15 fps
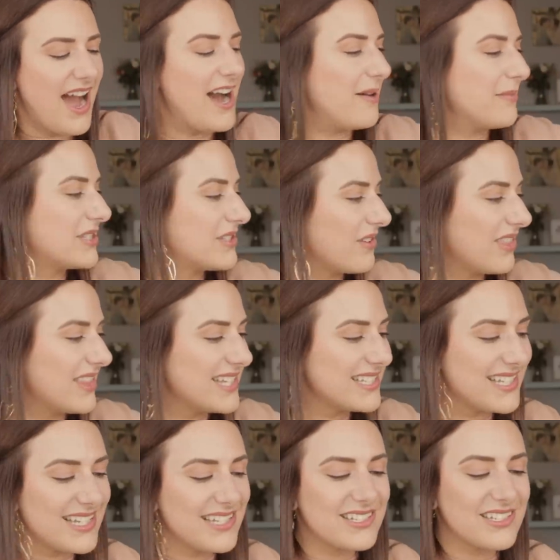Um, so
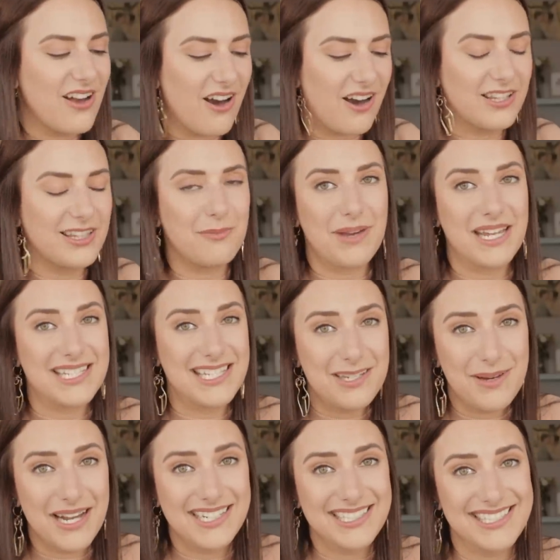this is called
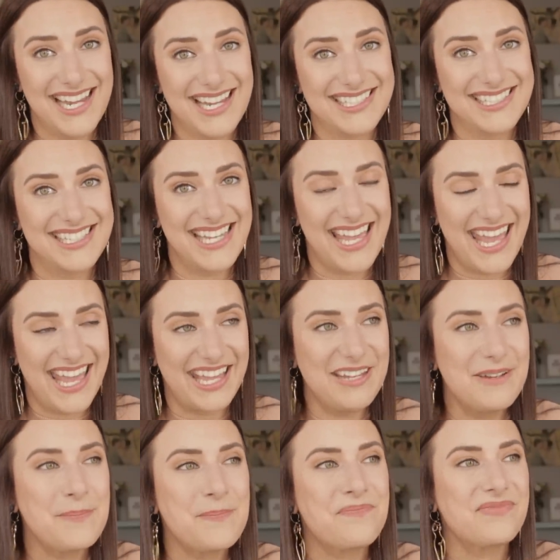
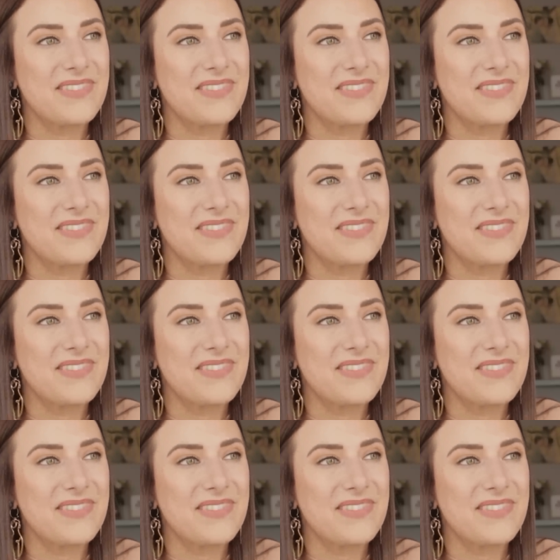myteabox.ca.